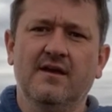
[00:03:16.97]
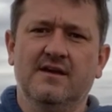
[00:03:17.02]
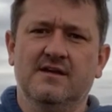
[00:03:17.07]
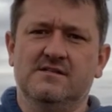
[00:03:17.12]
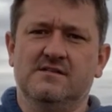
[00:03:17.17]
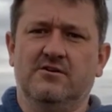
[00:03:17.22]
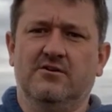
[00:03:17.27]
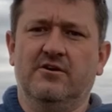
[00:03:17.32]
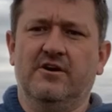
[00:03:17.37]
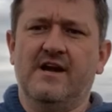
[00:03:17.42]

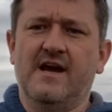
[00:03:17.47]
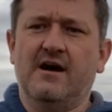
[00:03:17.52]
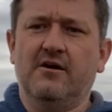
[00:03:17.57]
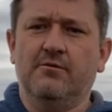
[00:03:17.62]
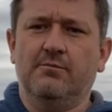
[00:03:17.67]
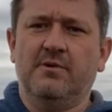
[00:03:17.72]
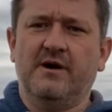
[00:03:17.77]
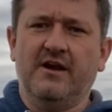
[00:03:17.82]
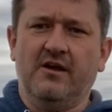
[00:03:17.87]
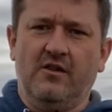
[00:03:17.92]
is there are
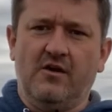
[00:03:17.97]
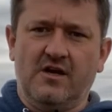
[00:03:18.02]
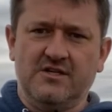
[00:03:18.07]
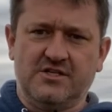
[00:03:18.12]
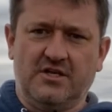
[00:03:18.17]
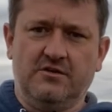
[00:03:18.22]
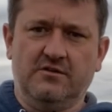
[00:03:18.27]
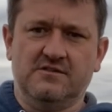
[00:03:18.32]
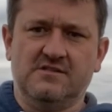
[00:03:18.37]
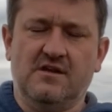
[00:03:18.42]
now
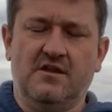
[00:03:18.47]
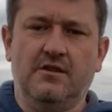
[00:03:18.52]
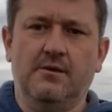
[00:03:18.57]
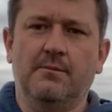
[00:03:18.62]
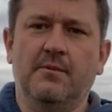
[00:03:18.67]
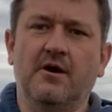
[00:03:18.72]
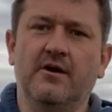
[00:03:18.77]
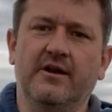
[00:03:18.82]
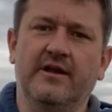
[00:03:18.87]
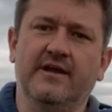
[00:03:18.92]
biologicals on the
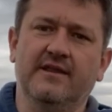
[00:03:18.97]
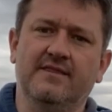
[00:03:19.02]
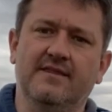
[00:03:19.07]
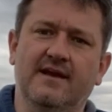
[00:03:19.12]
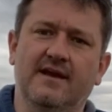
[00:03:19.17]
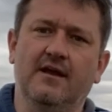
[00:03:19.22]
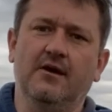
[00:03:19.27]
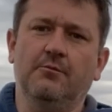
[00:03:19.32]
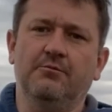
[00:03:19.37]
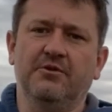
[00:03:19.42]
market
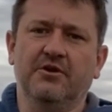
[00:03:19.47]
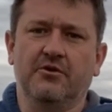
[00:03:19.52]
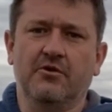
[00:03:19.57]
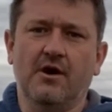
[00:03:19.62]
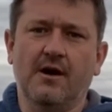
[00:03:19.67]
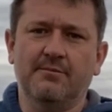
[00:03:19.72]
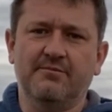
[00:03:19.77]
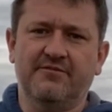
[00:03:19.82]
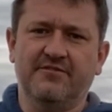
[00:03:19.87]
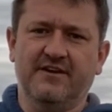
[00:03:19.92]
that help the
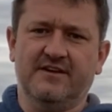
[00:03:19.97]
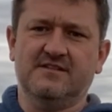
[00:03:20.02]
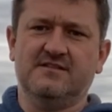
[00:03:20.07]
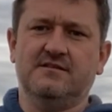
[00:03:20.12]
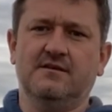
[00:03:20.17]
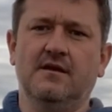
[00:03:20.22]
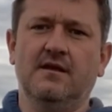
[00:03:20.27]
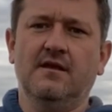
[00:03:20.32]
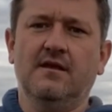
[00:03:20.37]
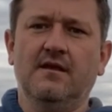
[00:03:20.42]
crop
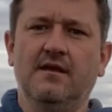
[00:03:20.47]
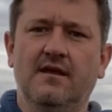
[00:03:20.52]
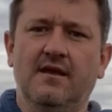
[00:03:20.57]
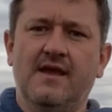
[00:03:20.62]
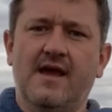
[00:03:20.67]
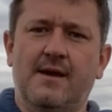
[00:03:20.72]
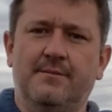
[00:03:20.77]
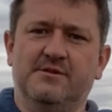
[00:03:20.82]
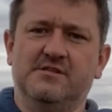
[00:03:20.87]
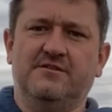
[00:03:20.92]
fix
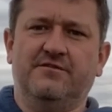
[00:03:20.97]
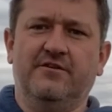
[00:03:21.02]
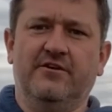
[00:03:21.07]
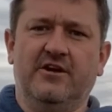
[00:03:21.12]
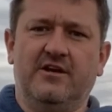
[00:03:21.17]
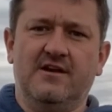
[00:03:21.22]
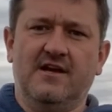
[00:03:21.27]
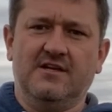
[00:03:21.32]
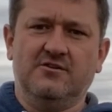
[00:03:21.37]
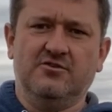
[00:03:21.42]

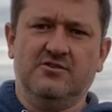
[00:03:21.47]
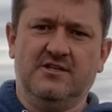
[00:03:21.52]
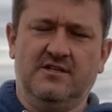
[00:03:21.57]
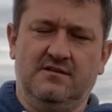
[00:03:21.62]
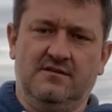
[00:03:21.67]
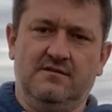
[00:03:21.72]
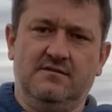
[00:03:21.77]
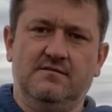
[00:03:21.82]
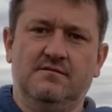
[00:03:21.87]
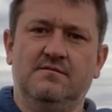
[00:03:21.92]
atmospheric
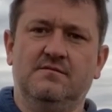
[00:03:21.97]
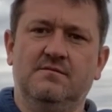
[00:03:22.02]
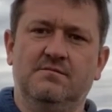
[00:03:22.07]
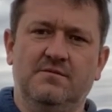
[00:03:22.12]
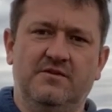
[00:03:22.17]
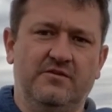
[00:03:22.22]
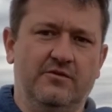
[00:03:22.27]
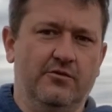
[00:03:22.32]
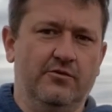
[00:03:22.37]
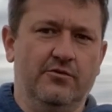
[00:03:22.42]
nitrogen.
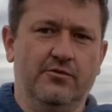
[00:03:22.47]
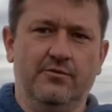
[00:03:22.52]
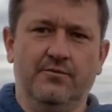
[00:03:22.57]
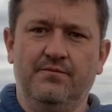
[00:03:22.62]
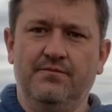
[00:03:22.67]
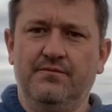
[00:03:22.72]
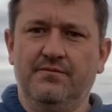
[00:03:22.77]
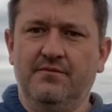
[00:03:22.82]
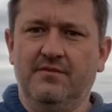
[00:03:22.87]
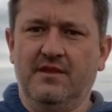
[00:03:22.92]
So
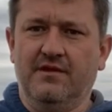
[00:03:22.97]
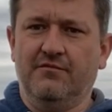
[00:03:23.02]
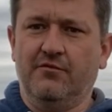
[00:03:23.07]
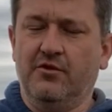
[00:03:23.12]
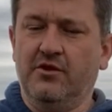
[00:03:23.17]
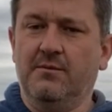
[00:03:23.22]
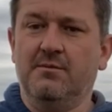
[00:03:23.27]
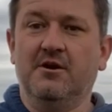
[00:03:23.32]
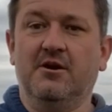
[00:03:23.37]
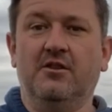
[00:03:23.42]
they've
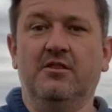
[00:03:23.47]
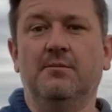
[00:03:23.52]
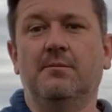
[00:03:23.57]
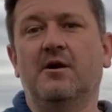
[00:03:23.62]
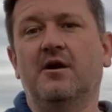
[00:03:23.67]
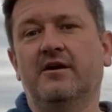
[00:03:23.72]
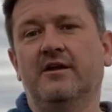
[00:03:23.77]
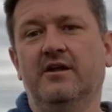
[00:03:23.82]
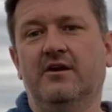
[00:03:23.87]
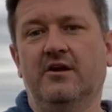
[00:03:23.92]
only been on the
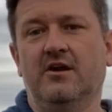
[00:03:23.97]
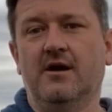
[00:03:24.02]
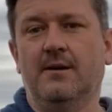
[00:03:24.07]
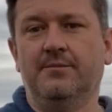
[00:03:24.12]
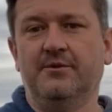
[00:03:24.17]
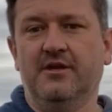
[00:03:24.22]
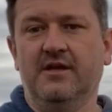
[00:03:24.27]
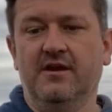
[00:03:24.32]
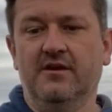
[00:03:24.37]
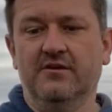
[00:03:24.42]
market a
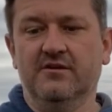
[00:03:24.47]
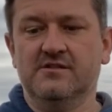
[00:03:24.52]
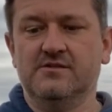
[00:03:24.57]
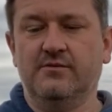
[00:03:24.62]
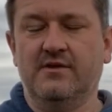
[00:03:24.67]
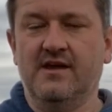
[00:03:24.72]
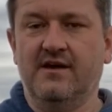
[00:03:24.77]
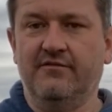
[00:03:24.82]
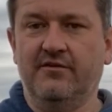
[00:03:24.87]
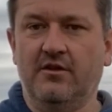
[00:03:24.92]
couple of years.
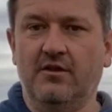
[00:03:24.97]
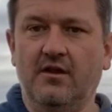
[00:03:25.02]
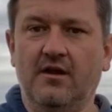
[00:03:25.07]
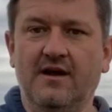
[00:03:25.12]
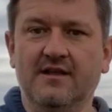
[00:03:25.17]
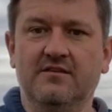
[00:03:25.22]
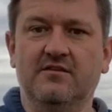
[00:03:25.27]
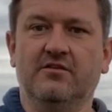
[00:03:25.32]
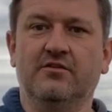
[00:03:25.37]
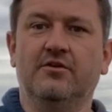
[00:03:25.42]
We have a
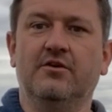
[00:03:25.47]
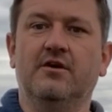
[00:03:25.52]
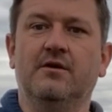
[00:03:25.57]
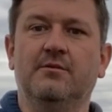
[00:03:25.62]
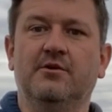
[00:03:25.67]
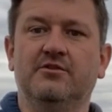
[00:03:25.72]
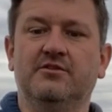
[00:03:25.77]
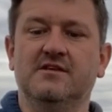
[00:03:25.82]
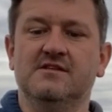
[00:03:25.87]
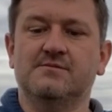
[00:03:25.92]
lot to learn
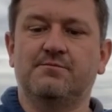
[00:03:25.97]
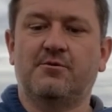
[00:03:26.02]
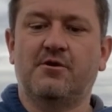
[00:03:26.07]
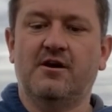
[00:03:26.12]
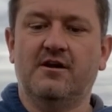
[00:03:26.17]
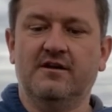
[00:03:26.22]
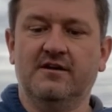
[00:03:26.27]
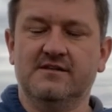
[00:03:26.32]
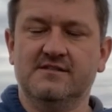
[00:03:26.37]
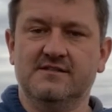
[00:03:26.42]
about these
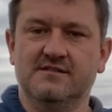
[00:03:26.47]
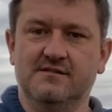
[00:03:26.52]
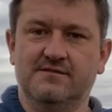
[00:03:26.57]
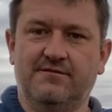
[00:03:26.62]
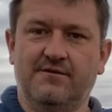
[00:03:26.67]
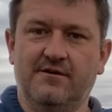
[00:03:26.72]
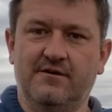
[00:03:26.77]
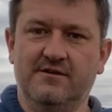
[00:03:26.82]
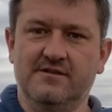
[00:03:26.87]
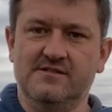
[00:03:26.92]
products as
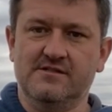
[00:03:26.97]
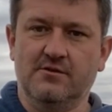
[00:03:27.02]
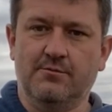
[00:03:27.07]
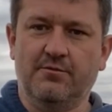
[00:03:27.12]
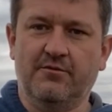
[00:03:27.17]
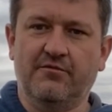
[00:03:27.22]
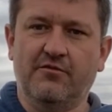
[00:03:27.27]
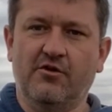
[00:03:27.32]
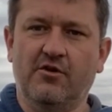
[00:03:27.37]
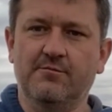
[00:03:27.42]
far as their
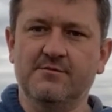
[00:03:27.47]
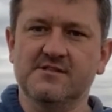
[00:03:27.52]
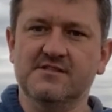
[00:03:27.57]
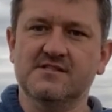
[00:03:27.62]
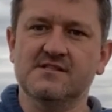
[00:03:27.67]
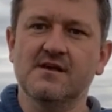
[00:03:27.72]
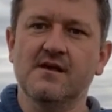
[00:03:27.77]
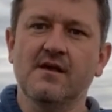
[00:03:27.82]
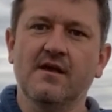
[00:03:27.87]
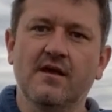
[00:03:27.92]

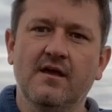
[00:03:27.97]
performance,